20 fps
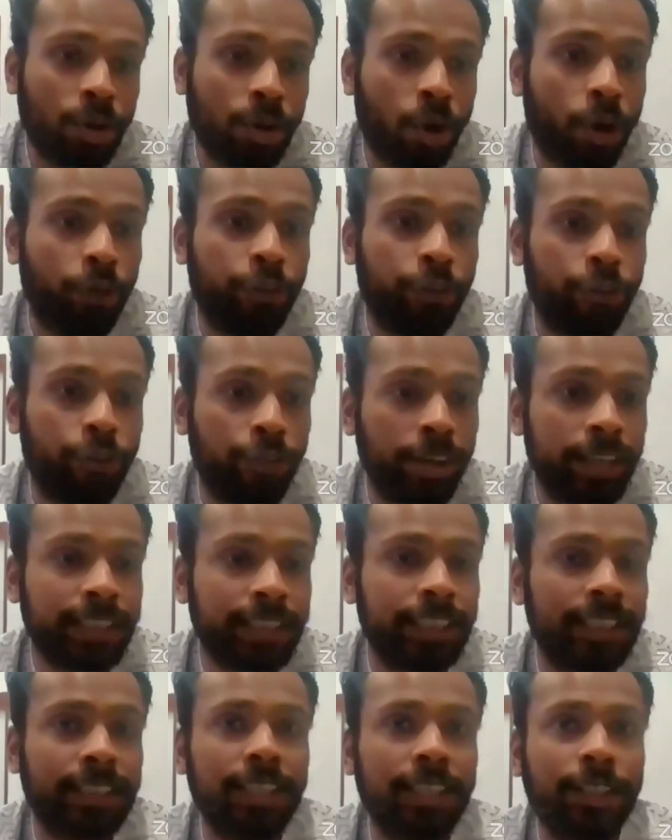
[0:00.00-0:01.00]
of
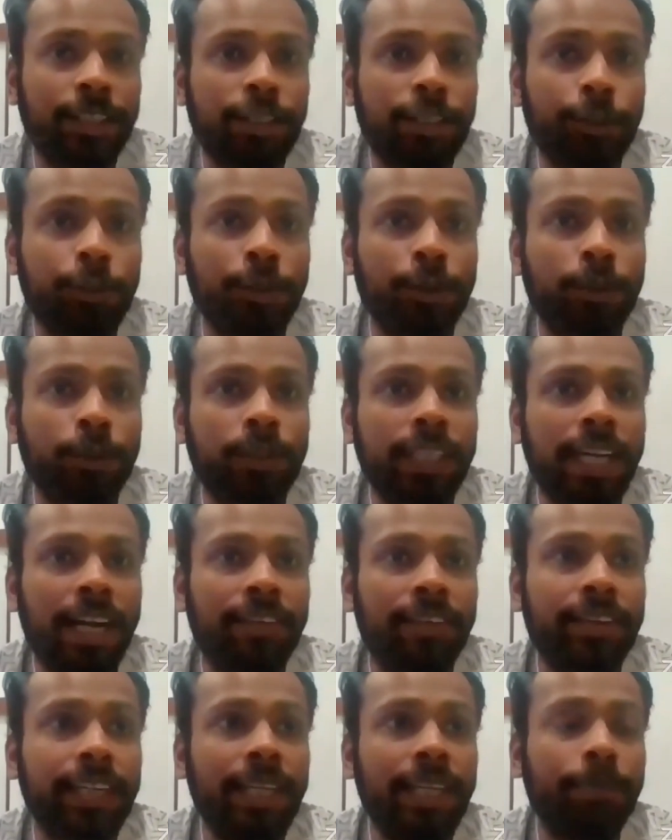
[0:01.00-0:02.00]
which you don't
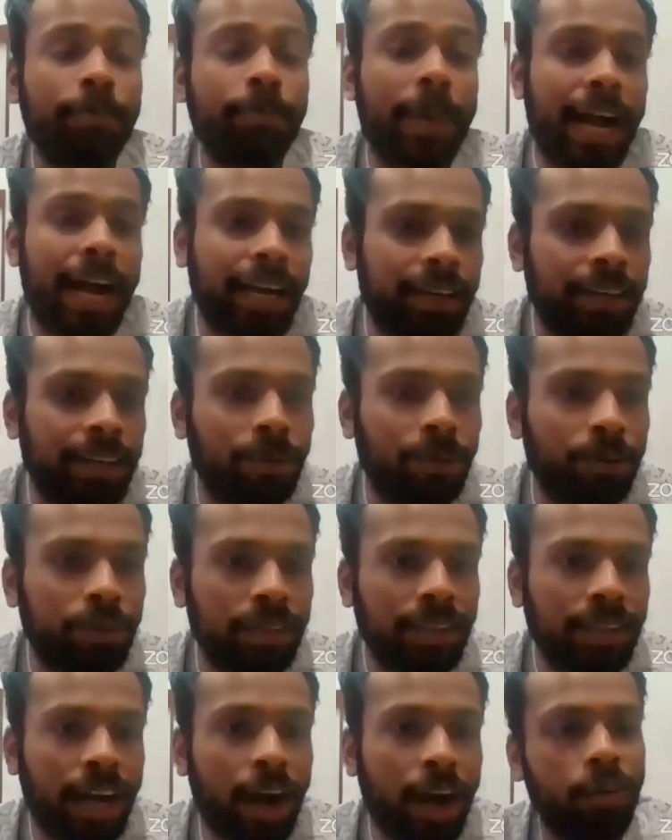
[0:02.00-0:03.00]
have any
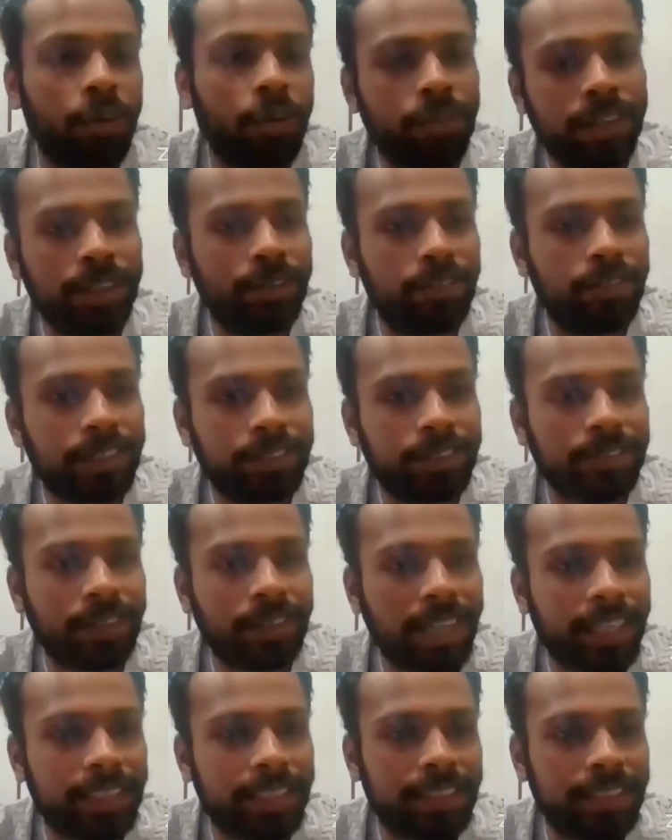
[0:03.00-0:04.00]
background, how will you
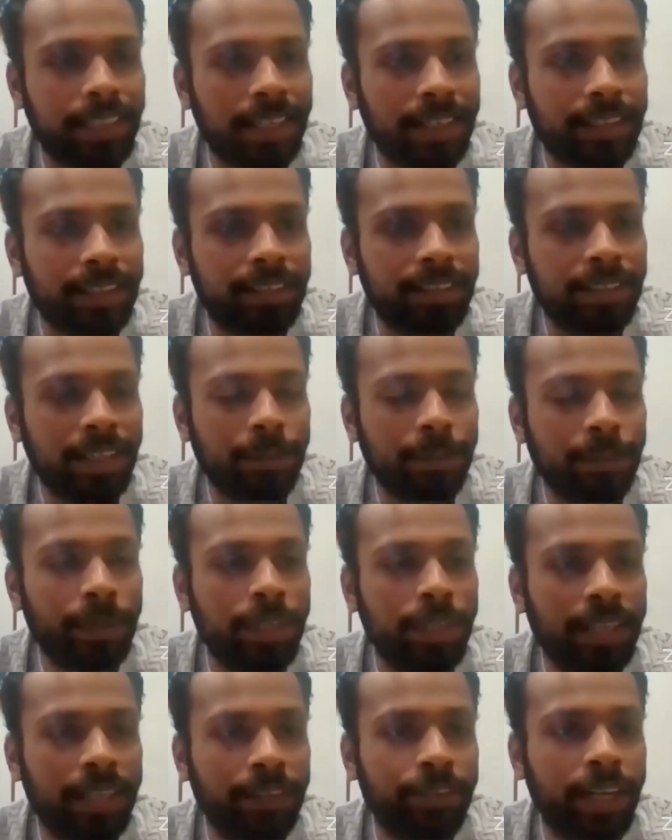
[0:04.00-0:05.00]
visualize that? I
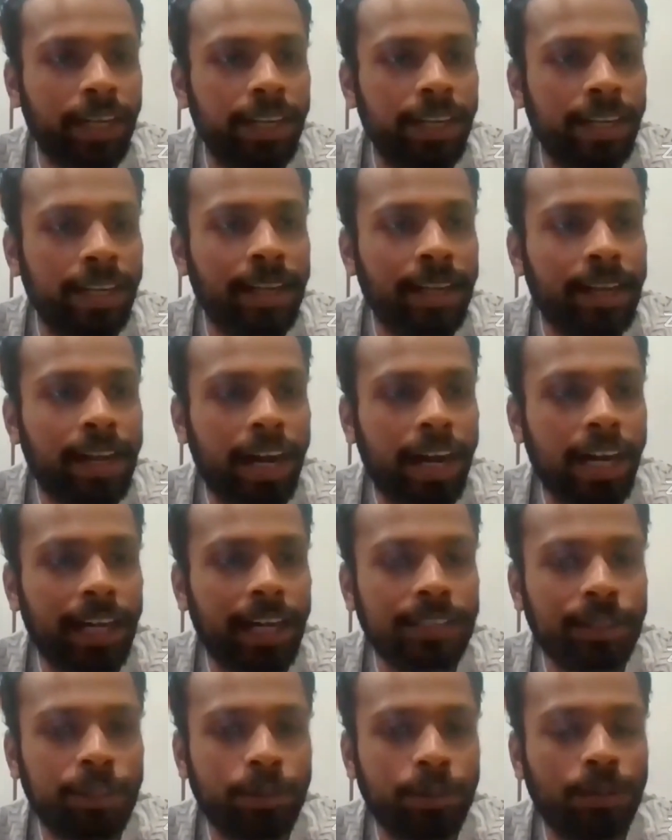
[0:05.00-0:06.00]
mean, if I
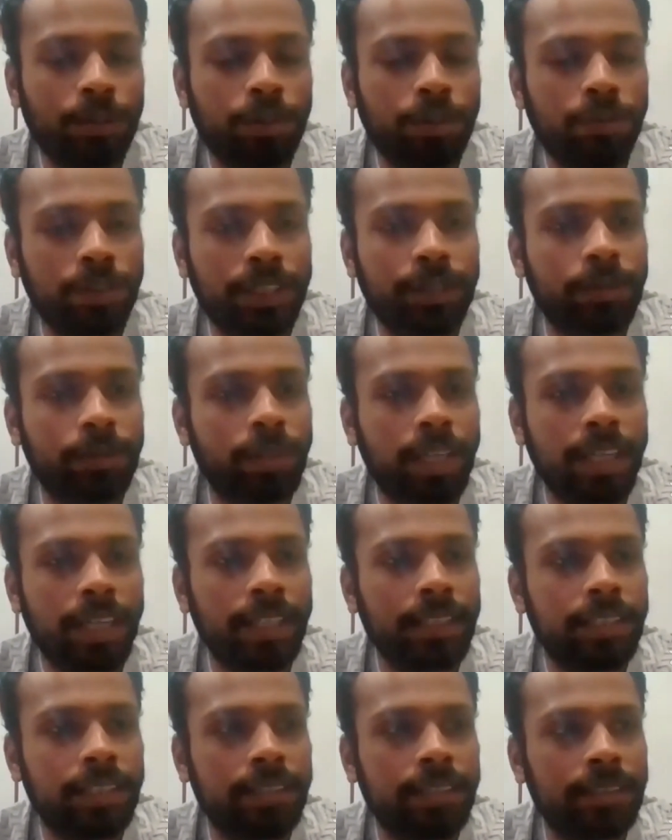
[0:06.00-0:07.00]
ask you
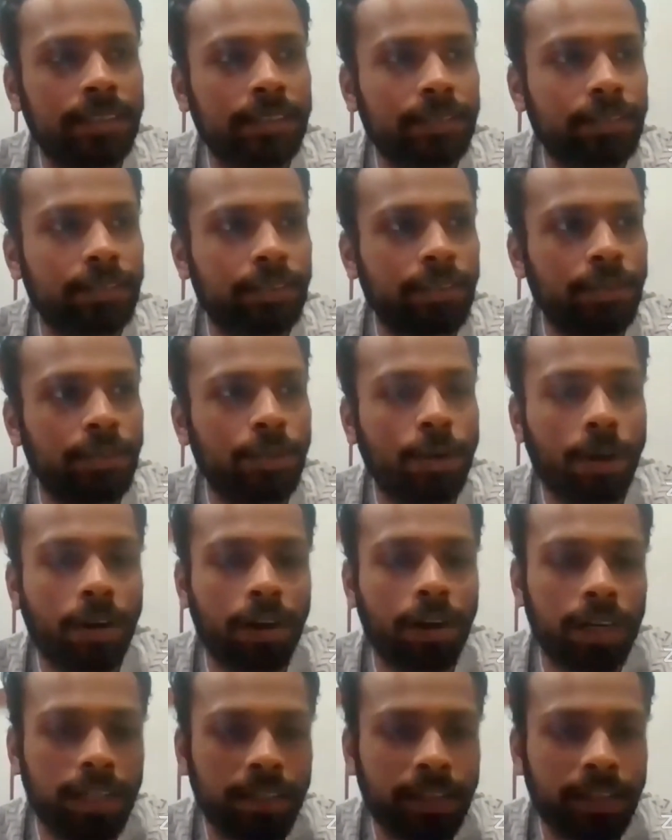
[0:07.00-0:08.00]
visualize
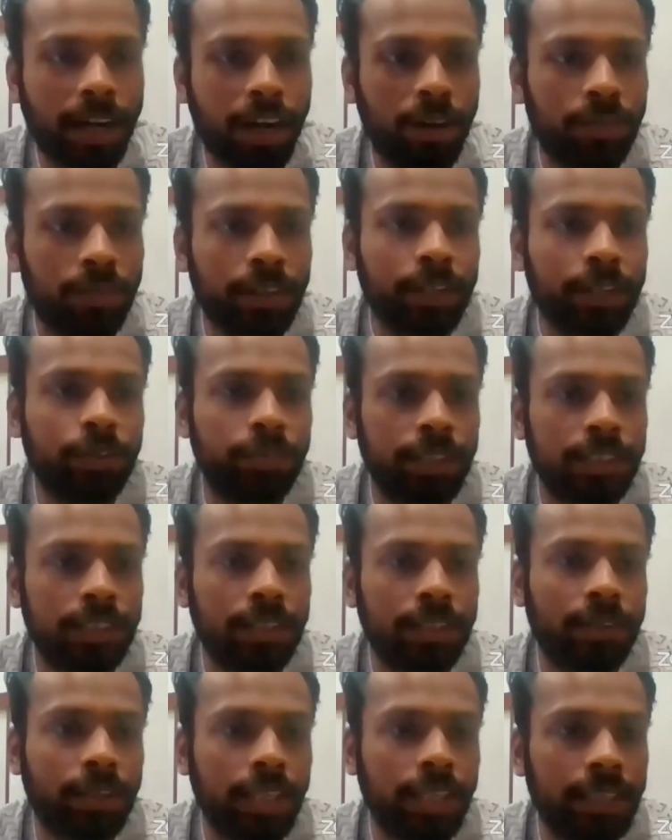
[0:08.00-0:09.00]
God, how will you
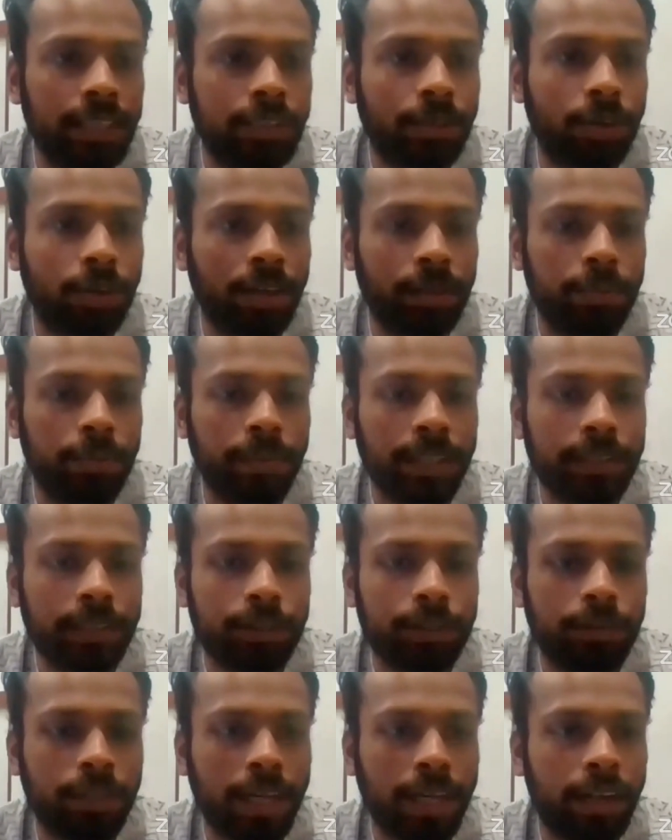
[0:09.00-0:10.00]
visualize God? Because
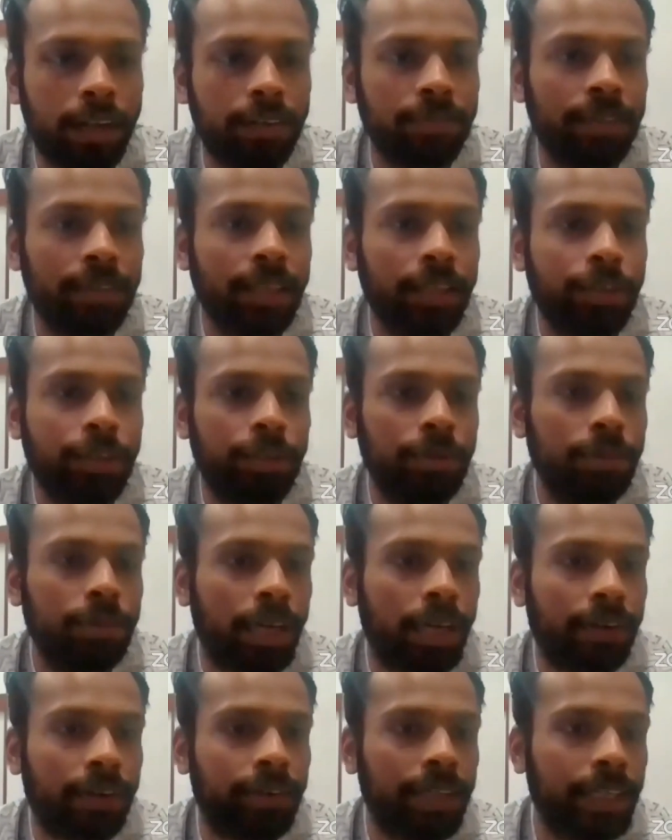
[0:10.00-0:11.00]
you
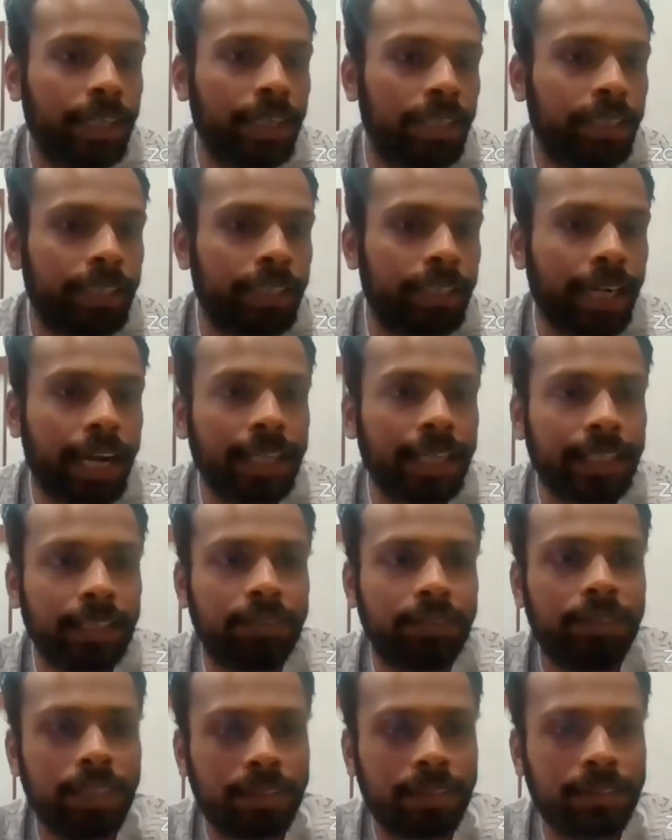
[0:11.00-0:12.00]
haven't
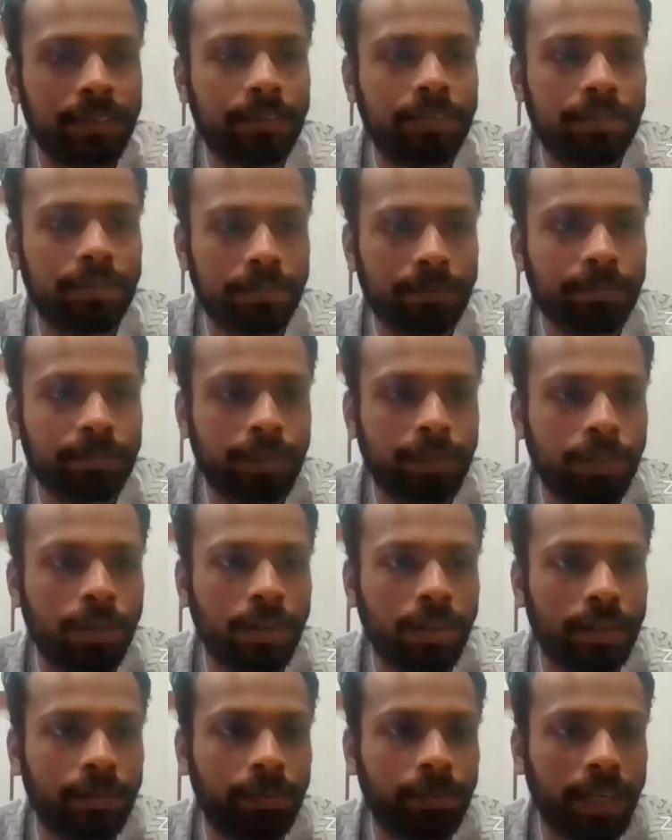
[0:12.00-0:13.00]
interacted with
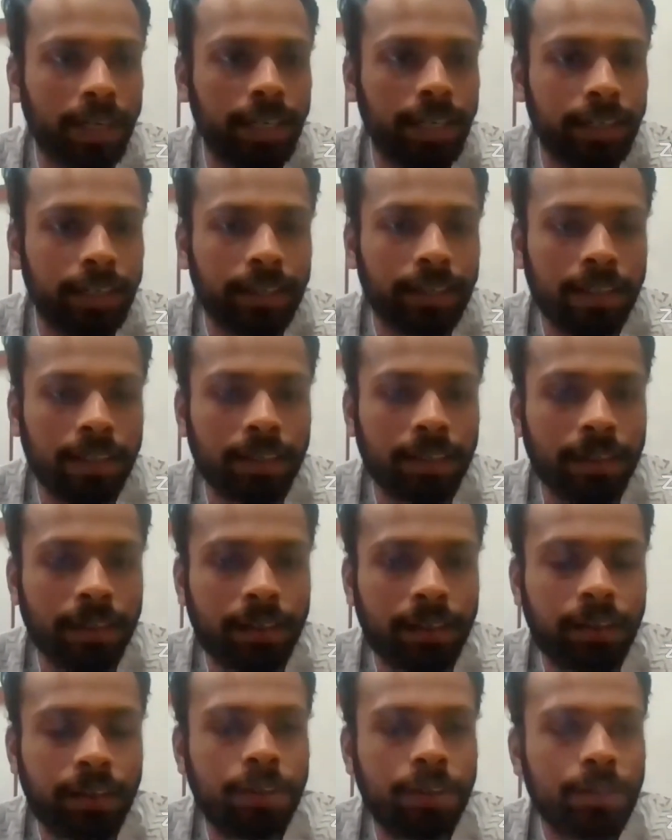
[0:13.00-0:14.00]
God, right?
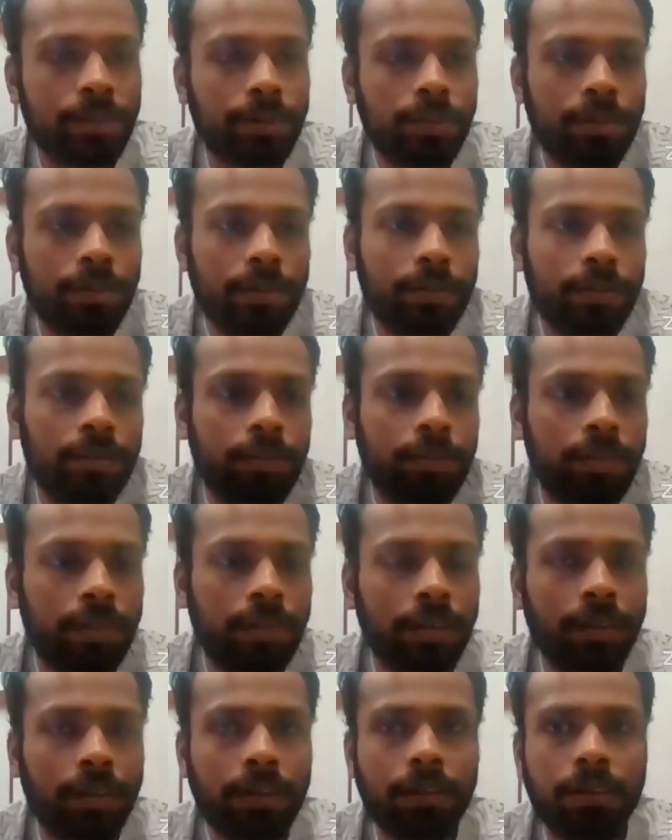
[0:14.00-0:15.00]
So
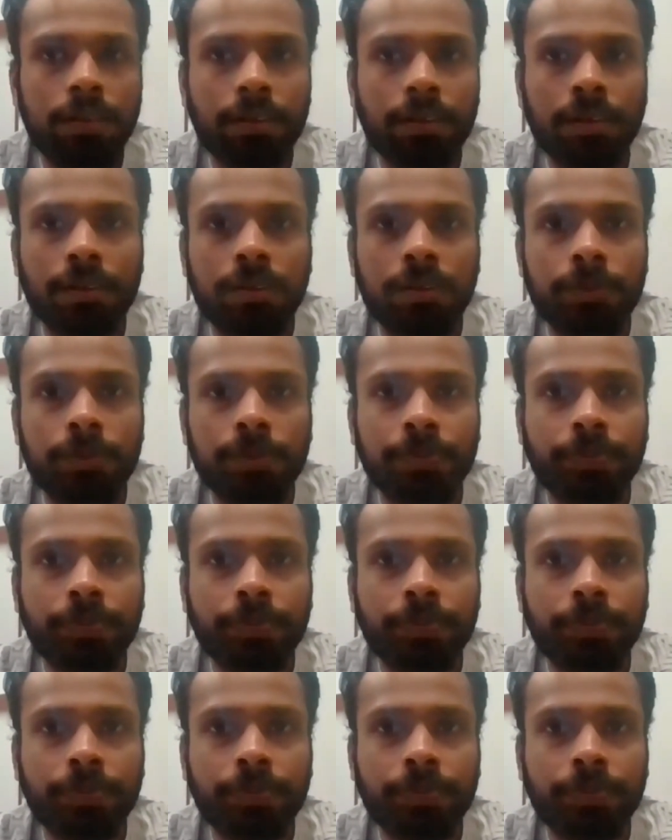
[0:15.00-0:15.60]
uh,